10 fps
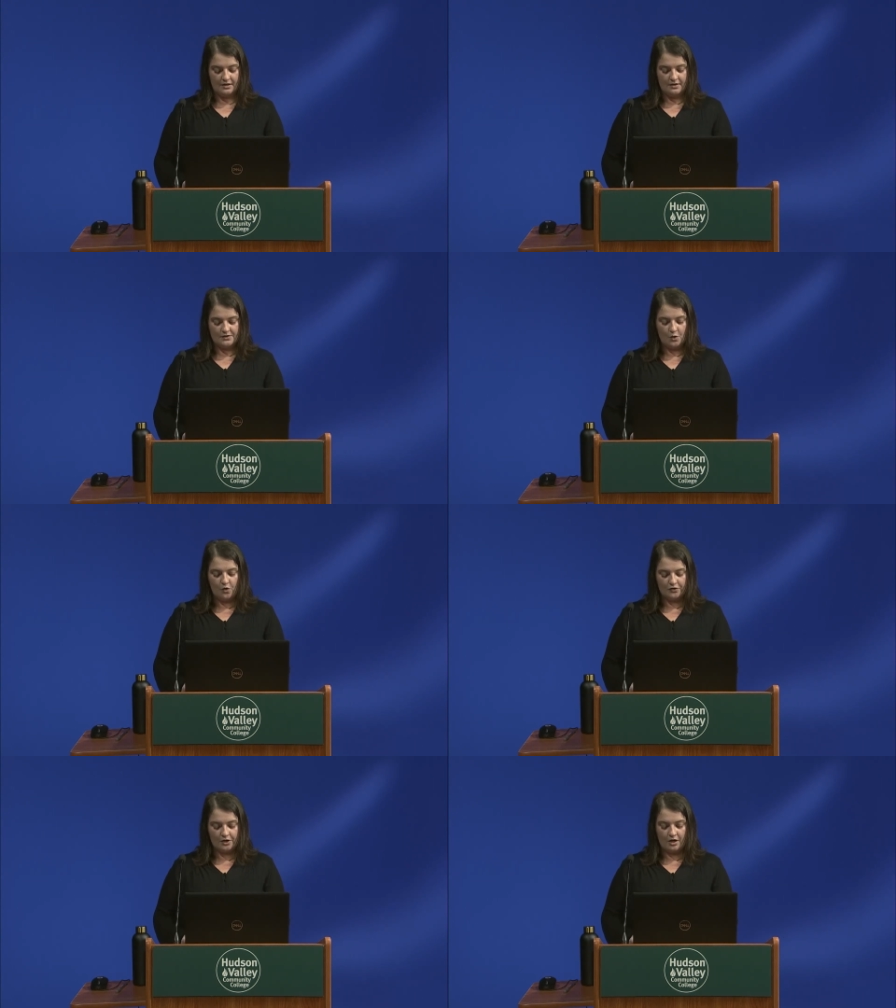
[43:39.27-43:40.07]
So
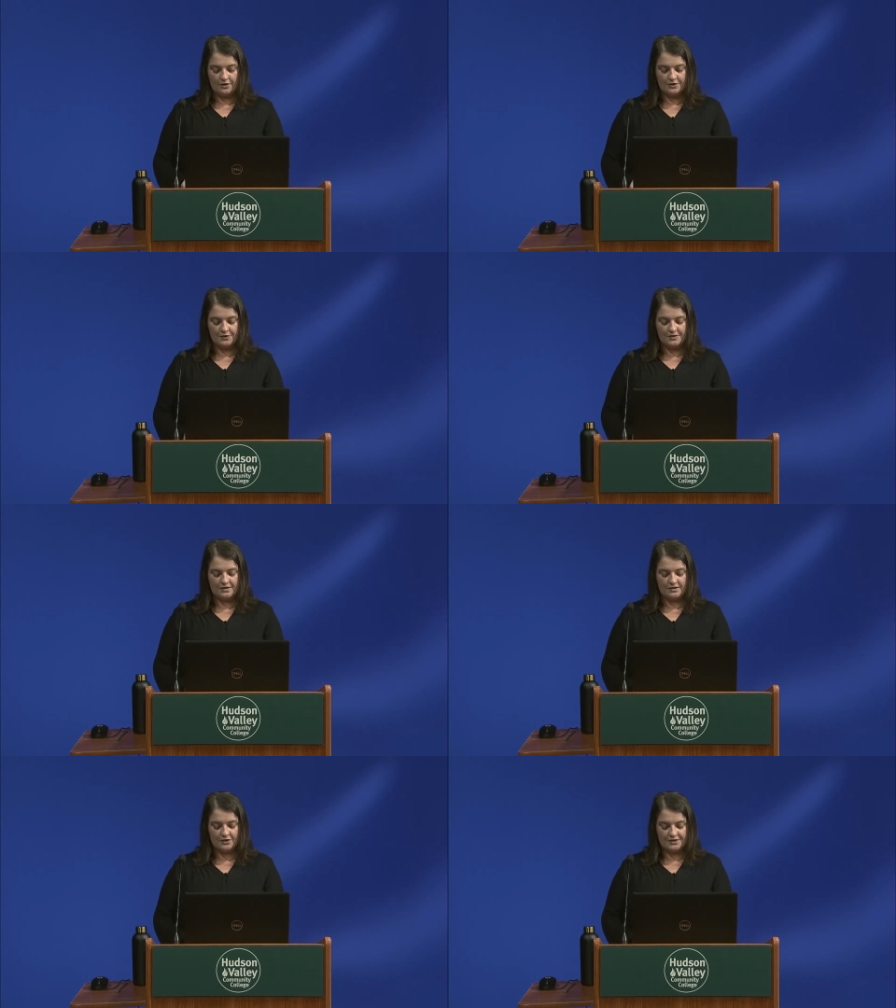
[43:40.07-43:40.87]
overall, you
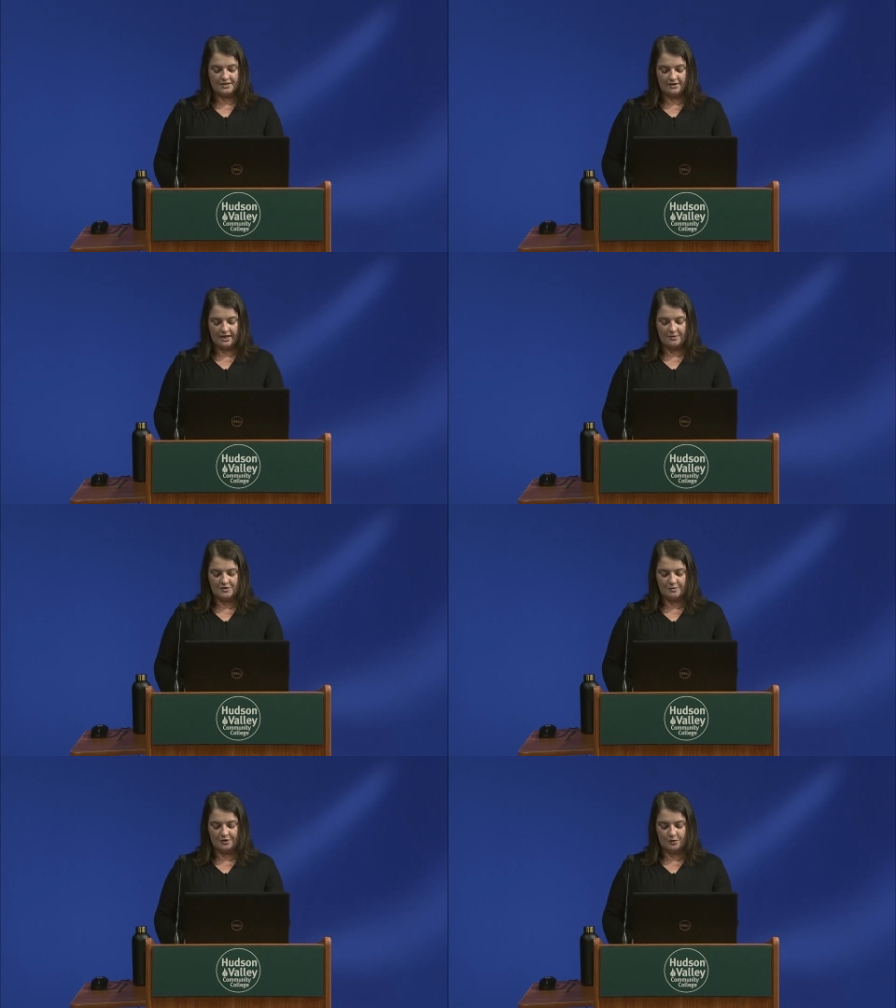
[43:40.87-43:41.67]
are still able
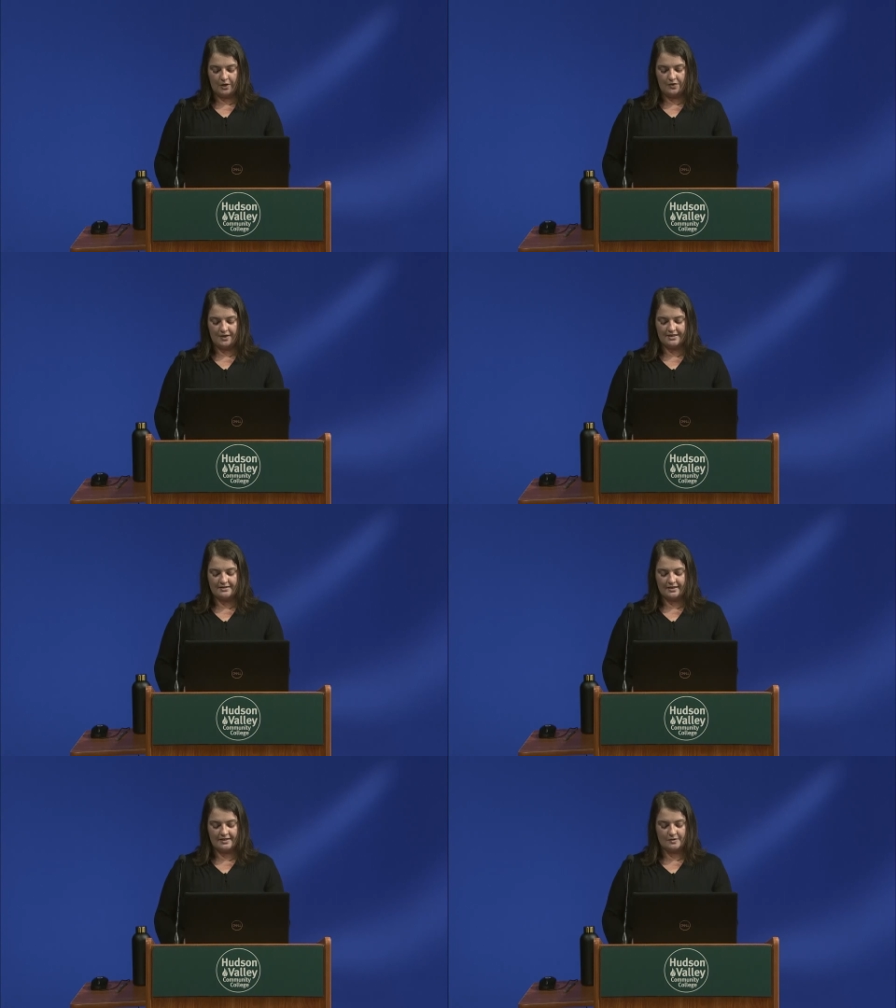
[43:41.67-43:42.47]
to build wealth on a
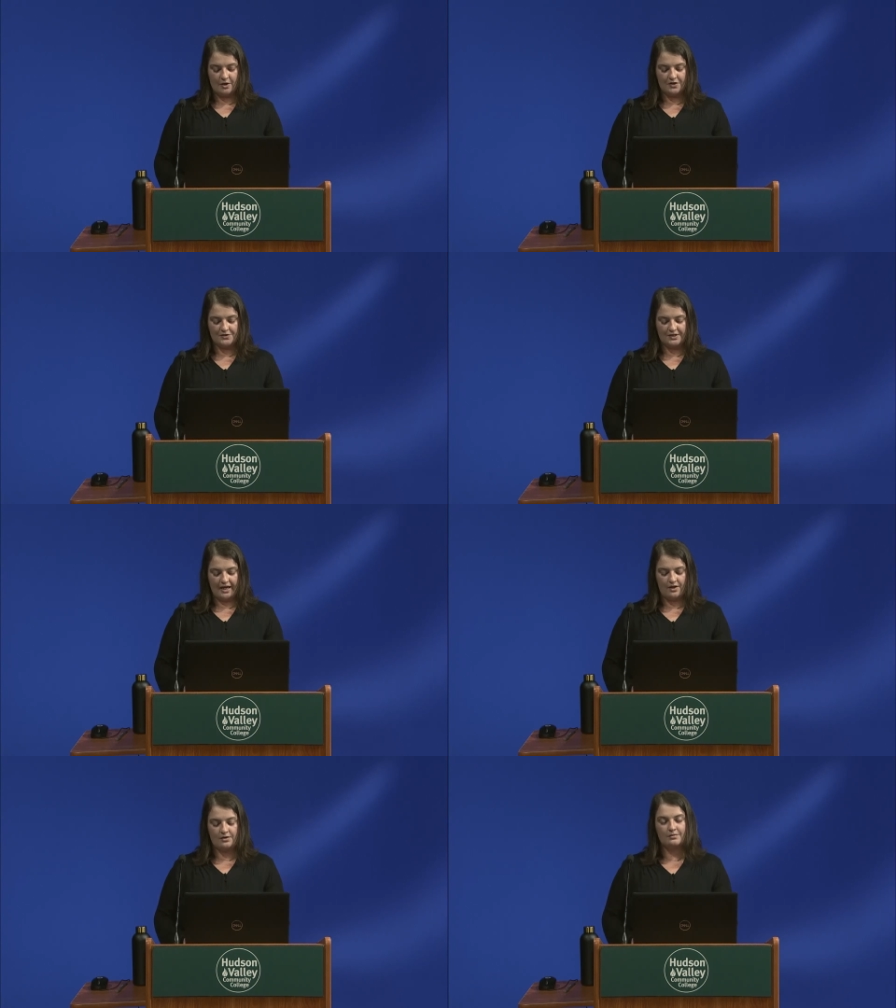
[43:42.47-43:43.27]
slightly smaller
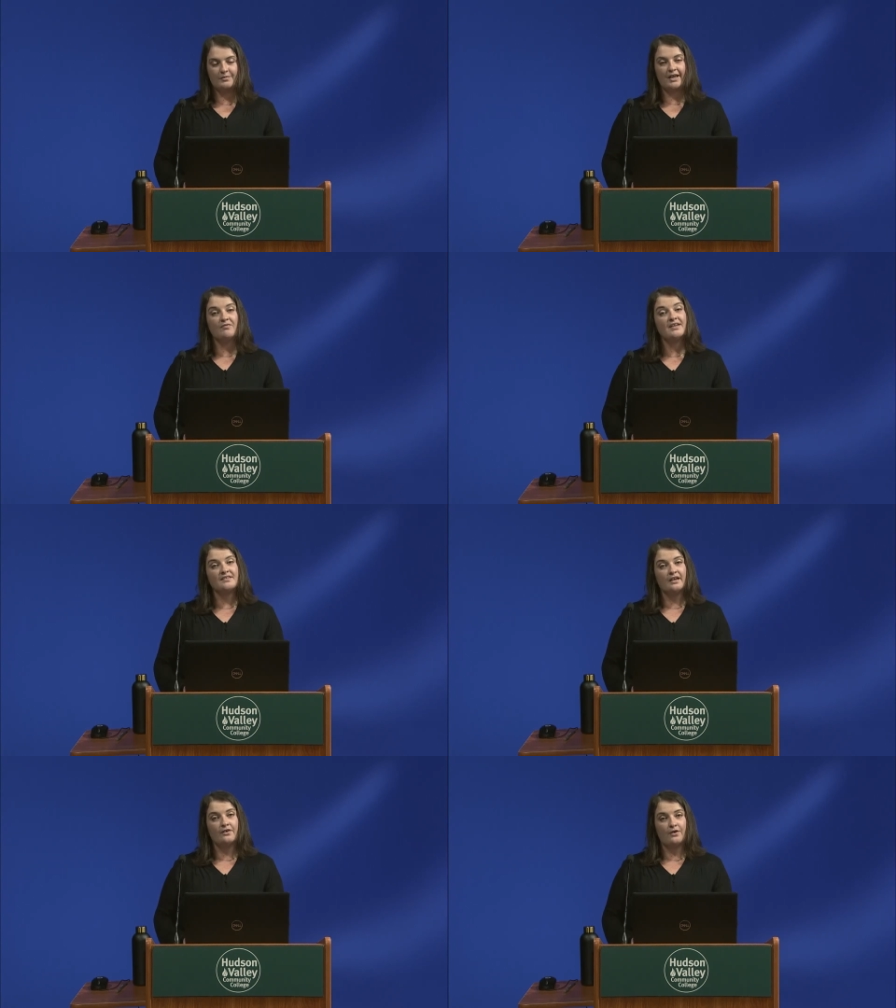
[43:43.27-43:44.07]
scale by
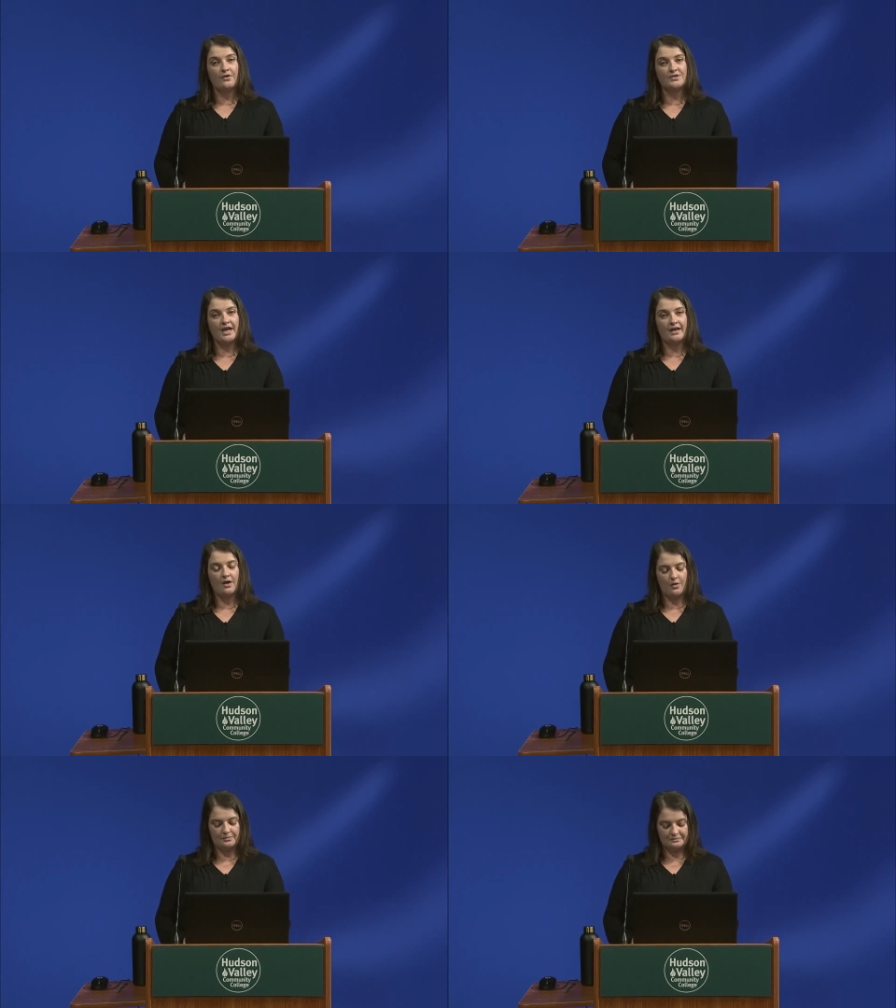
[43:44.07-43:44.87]
investing in your own tiny
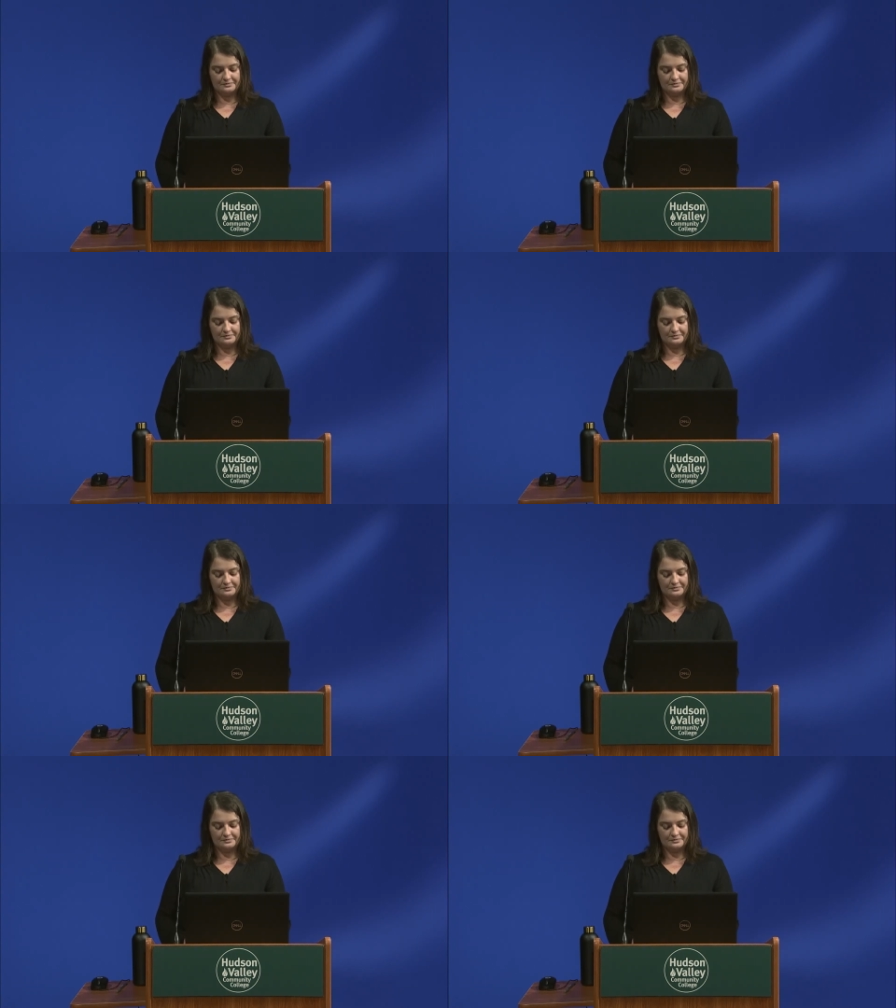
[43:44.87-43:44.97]
home.